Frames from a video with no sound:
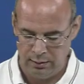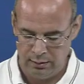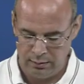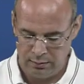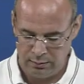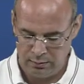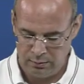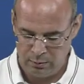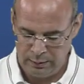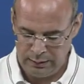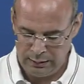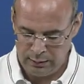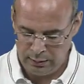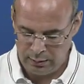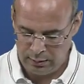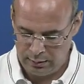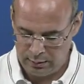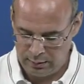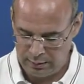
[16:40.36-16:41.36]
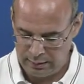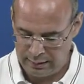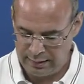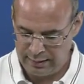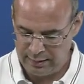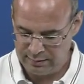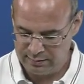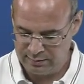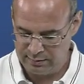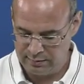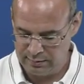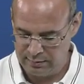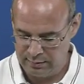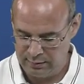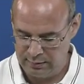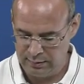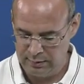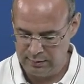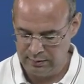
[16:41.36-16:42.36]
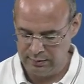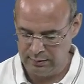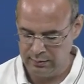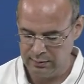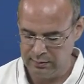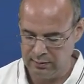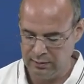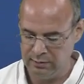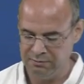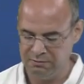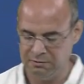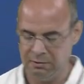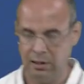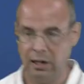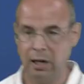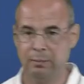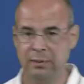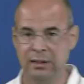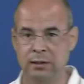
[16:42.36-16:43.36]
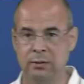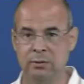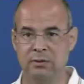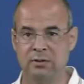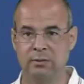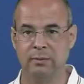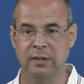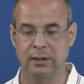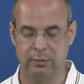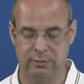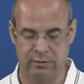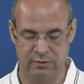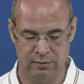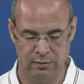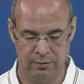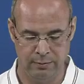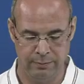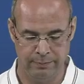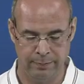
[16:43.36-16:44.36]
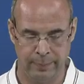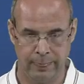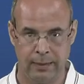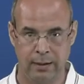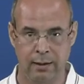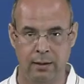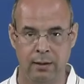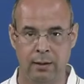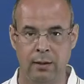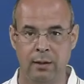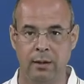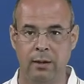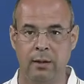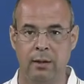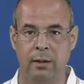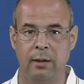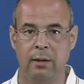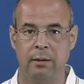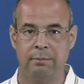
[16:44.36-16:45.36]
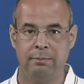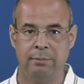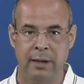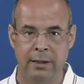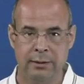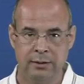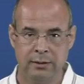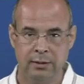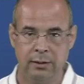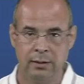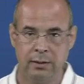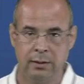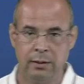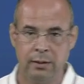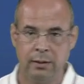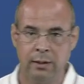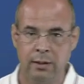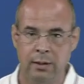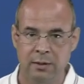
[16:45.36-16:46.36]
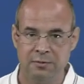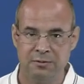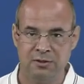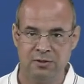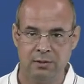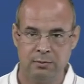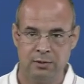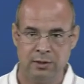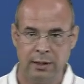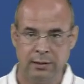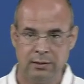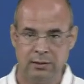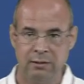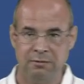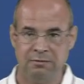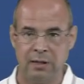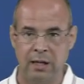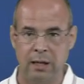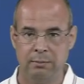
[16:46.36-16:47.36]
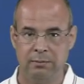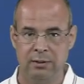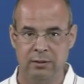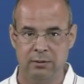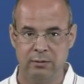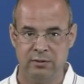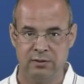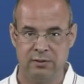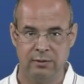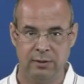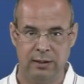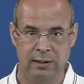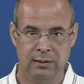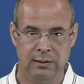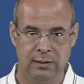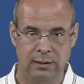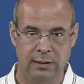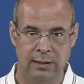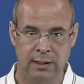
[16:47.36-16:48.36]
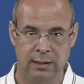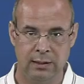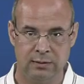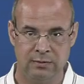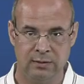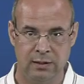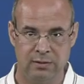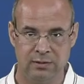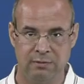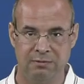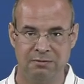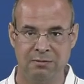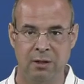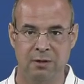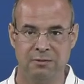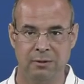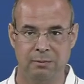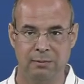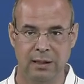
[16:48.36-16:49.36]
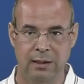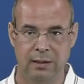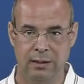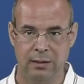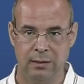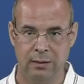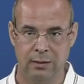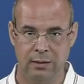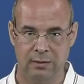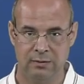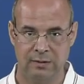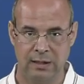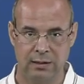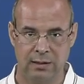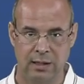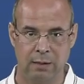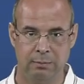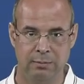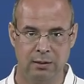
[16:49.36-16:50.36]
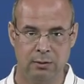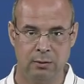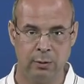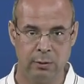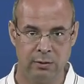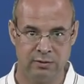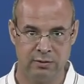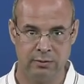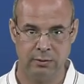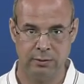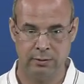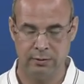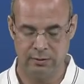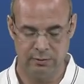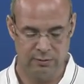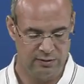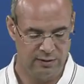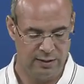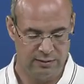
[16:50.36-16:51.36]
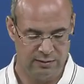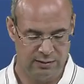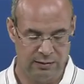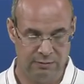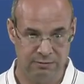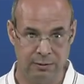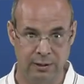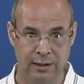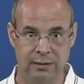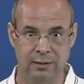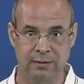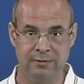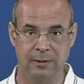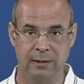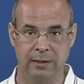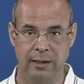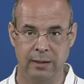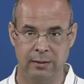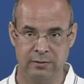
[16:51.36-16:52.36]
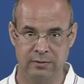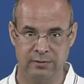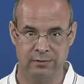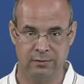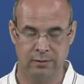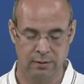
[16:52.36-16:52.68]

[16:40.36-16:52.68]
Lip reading: Qui est, indicative, amicus meus. But the subjunctive can be used to indicate there's a further meaning, and that can be causal or concessive or anything else.